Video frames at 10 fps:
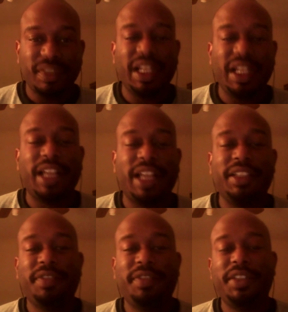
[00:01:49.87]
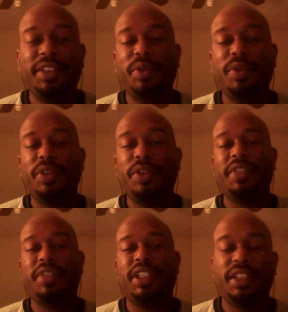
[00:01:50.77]
I definitely am going to
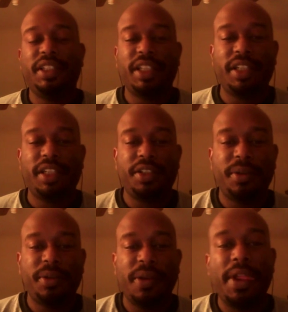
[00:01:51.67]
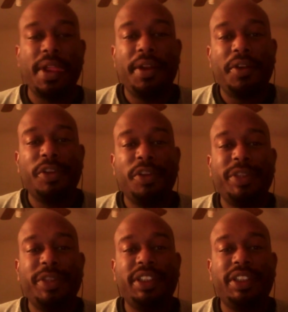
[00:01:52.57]
give Nikki the edge here, only
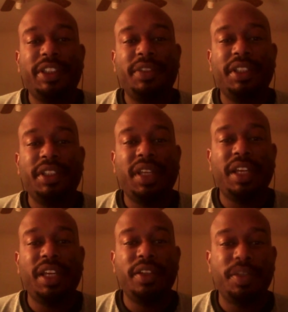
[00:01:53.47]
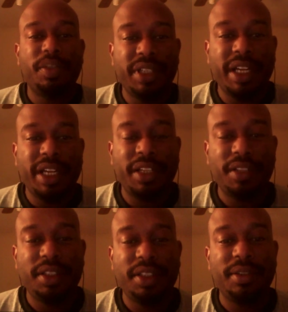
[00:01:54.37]
because of the heelish
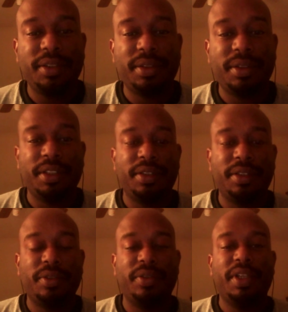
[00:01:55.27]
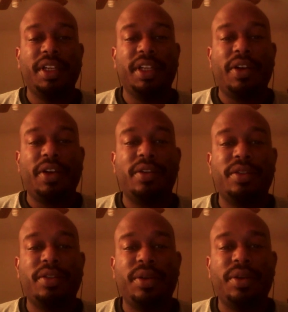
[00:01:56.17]
mentality, and
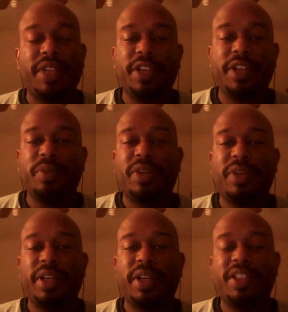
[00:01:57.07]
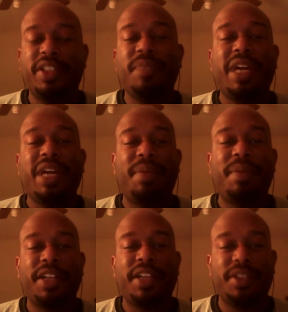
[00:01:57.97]
also with Daniel Bryan, just in my
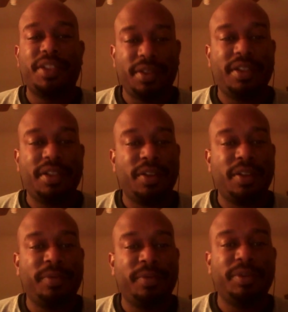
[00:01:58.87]
mind, just a little